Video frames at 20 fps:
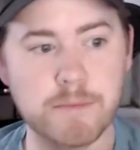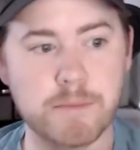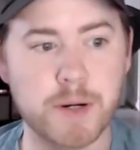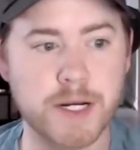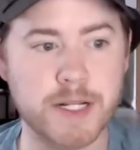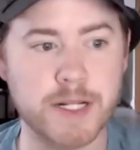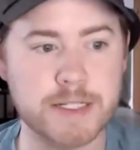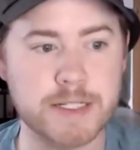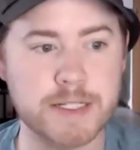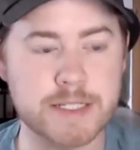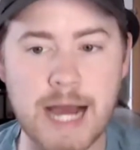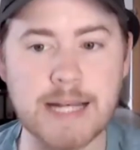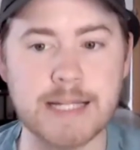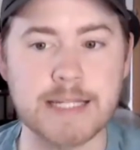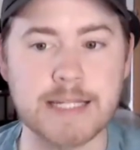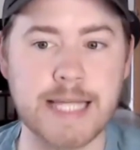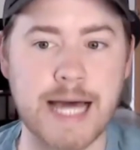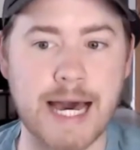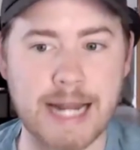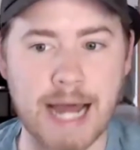But it's kind
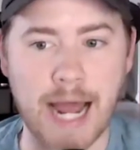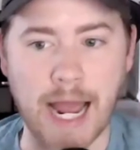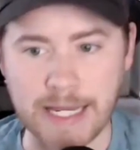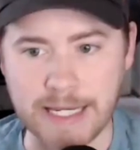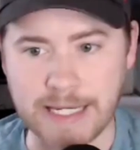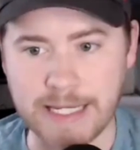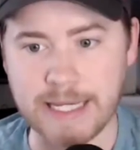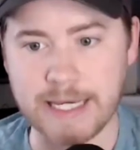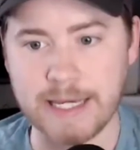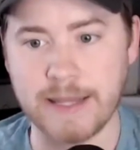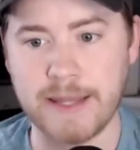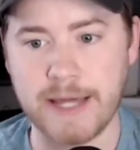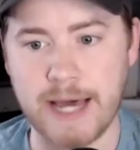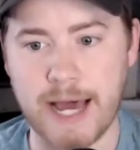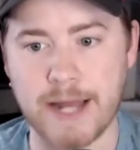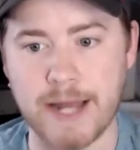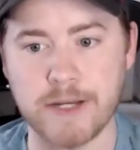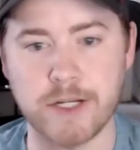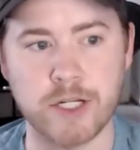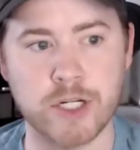of that idea
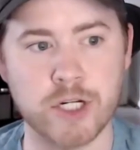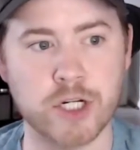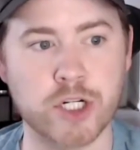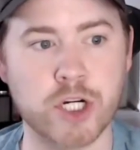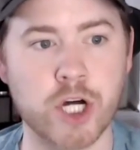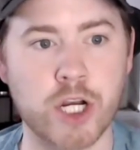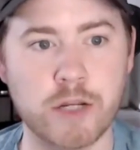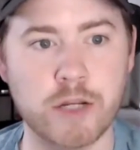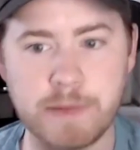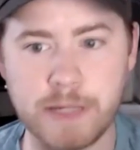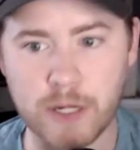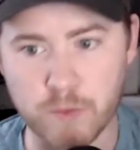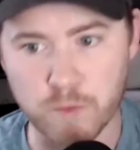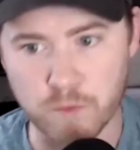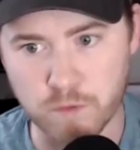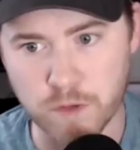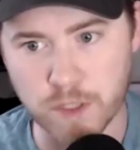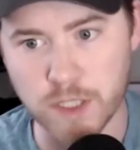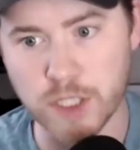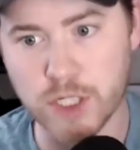that you're going to be a
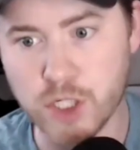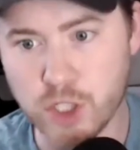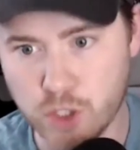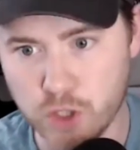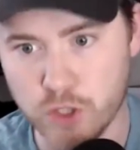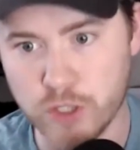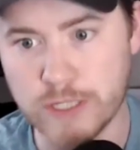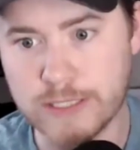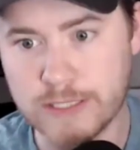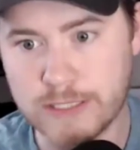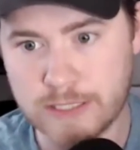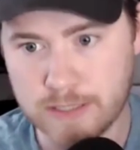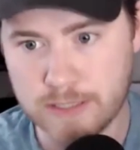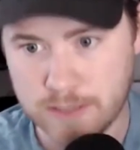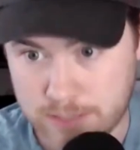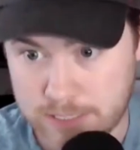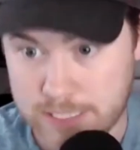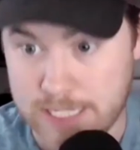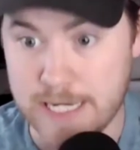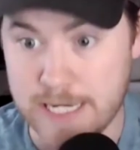really good
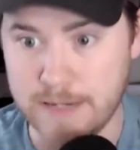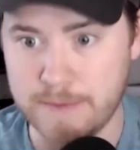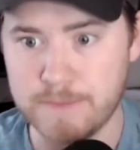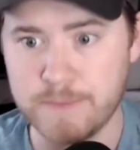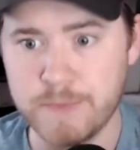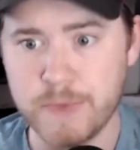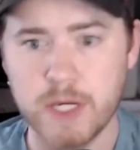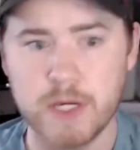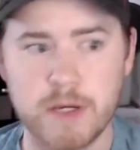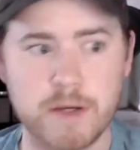team.